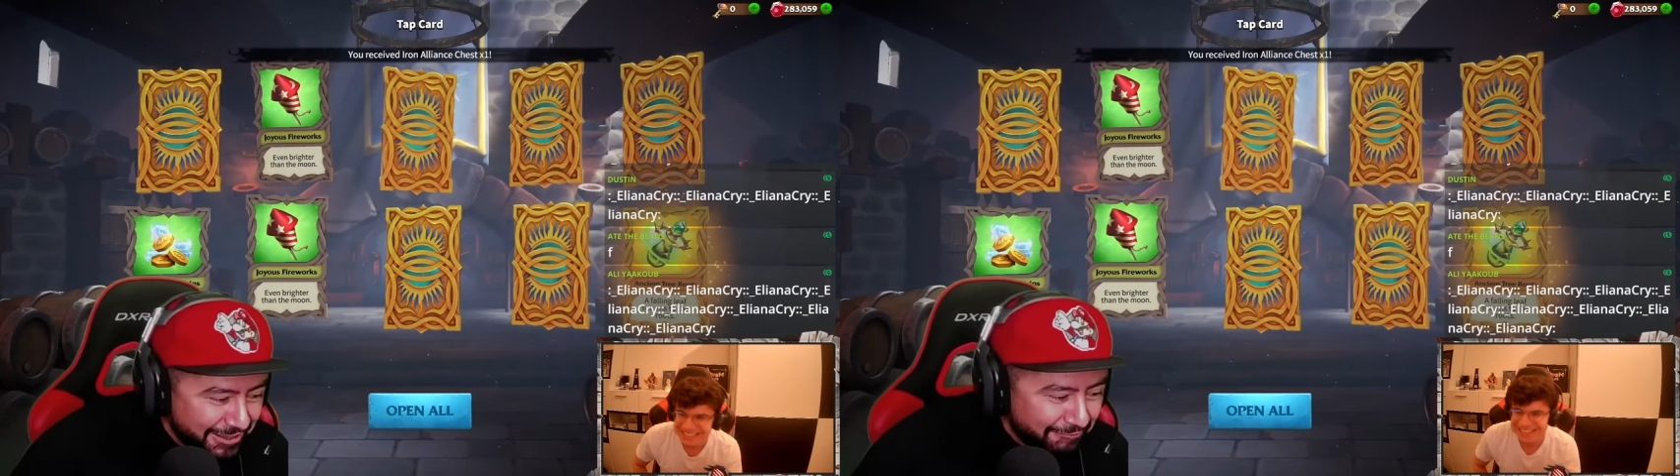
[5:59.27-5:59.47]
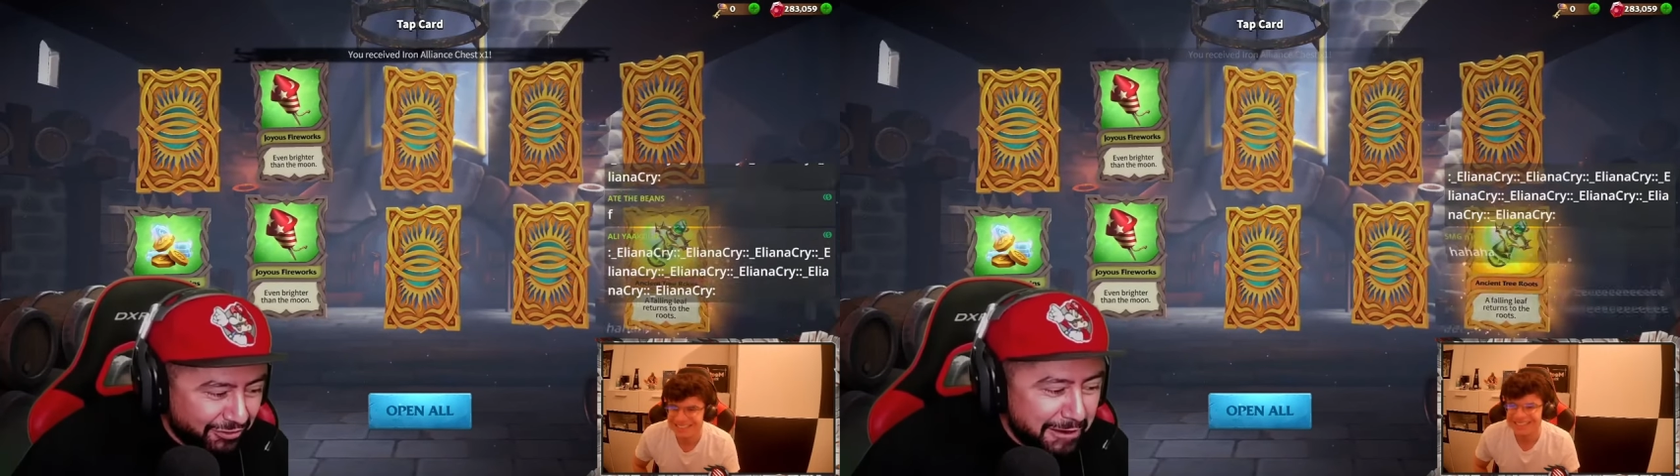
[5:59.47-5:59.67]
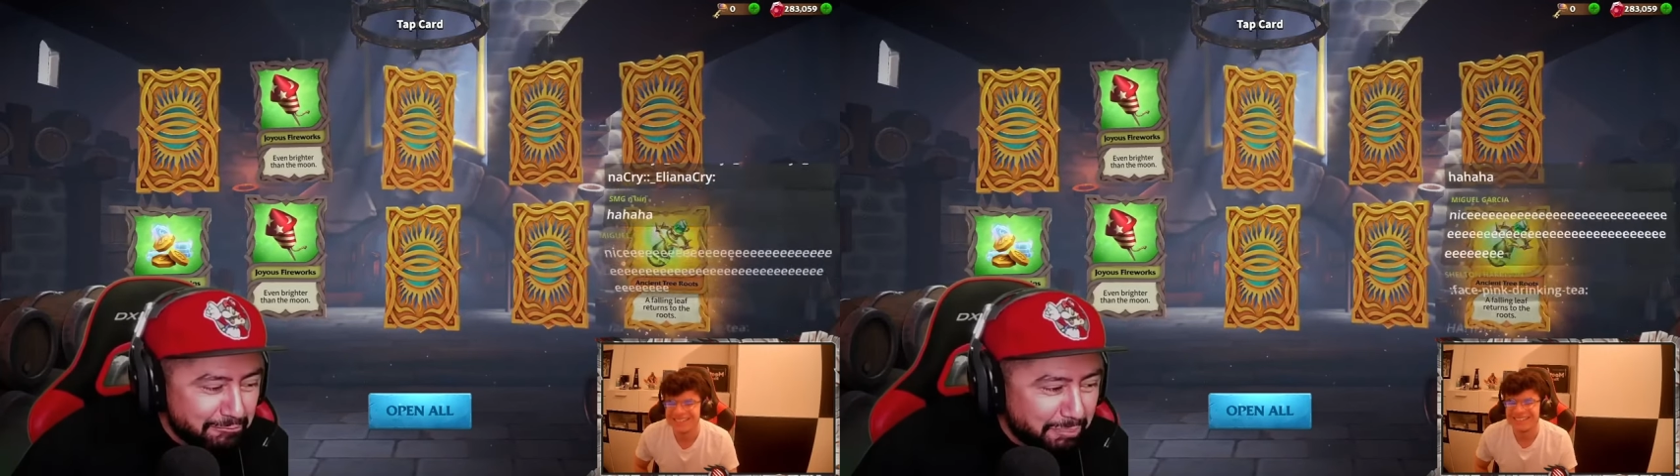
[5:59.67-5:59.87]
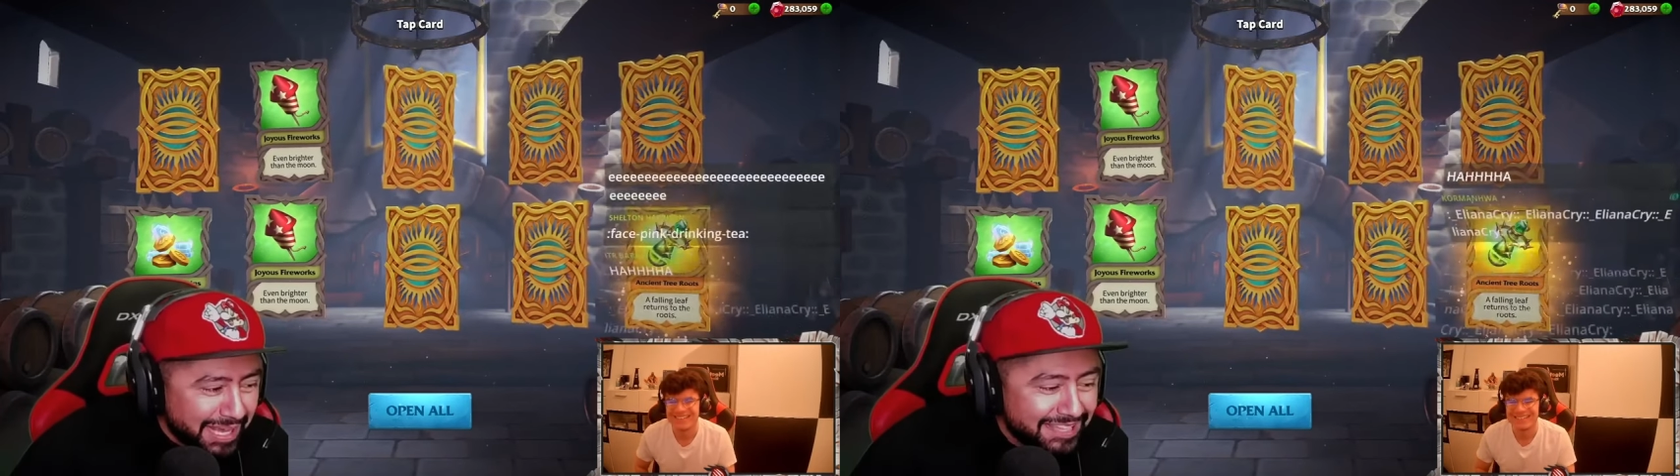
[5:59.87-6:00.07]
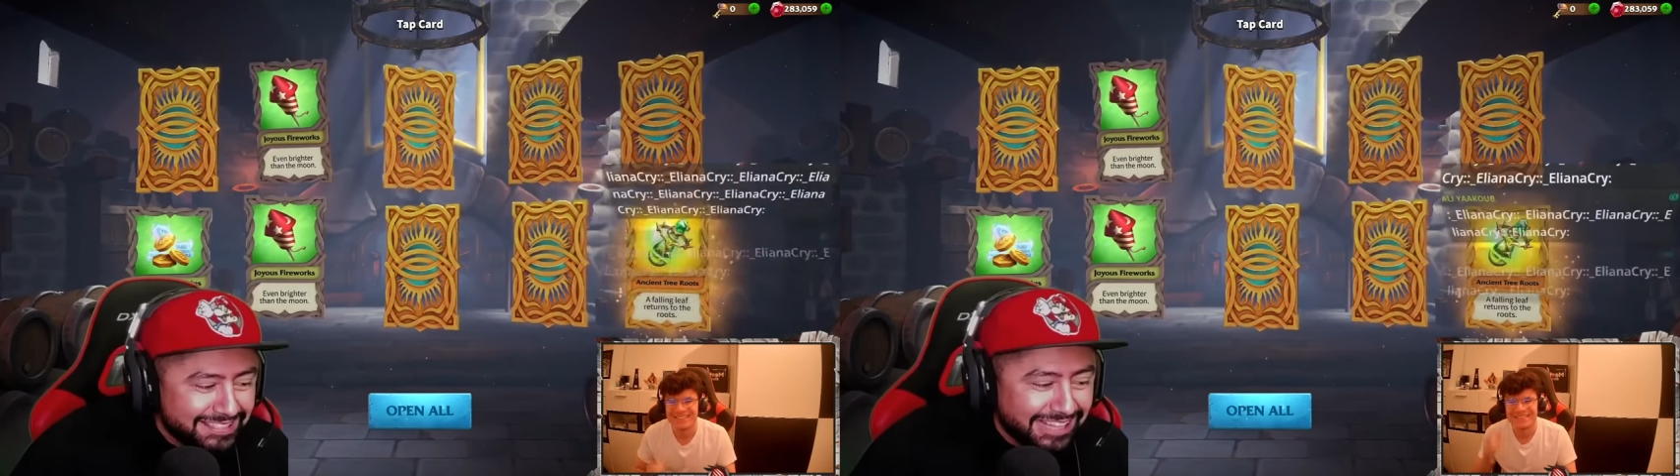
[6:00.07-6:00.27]
from
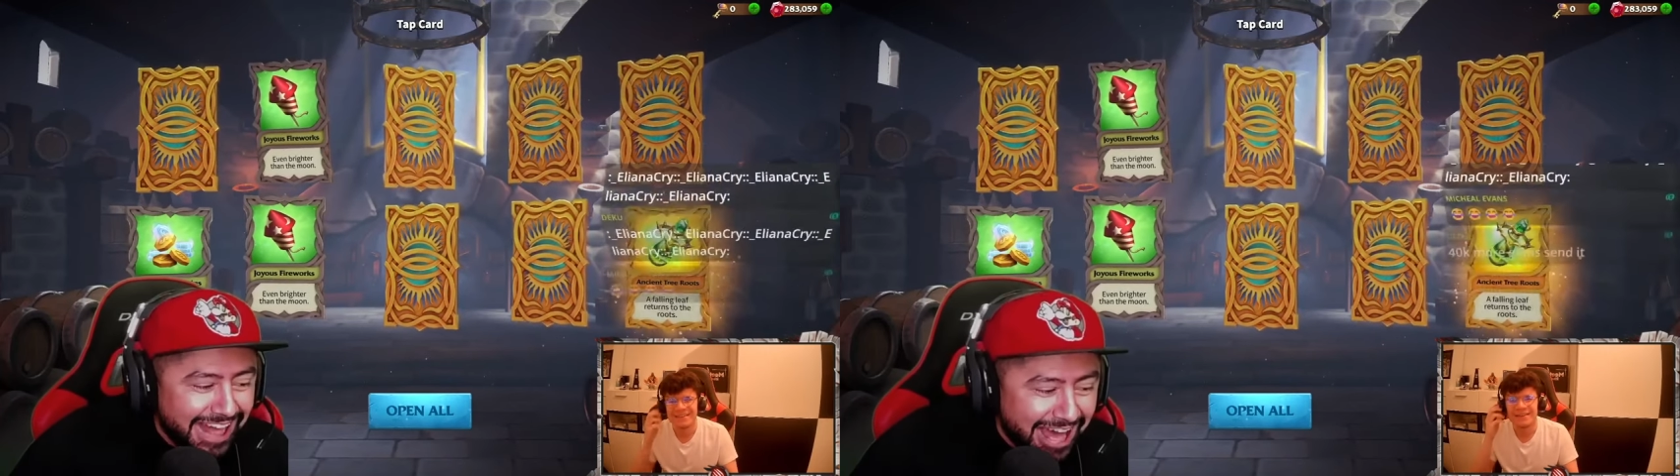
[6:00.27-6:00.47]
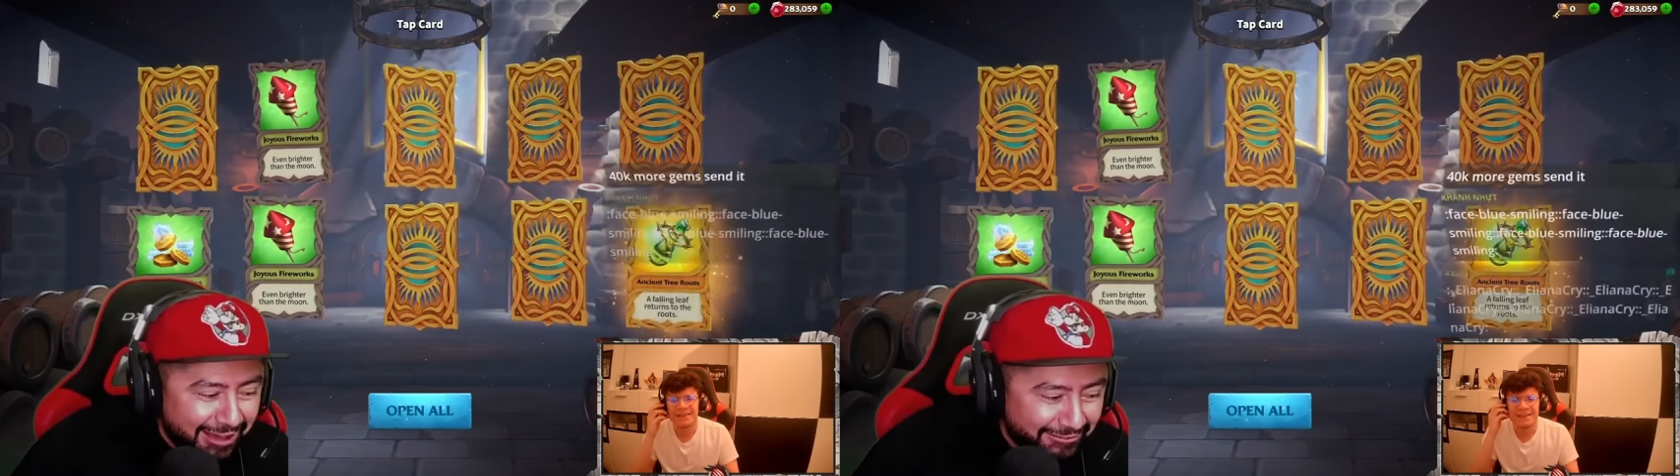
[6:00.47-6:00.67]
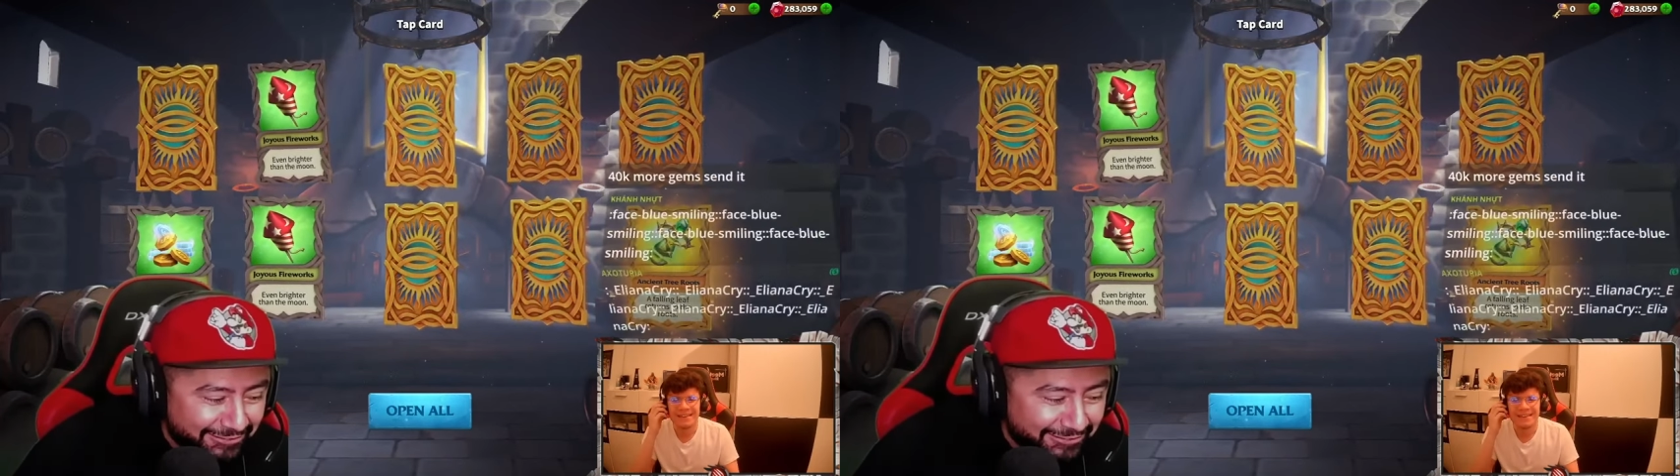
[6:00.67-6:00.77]
Beast Slef.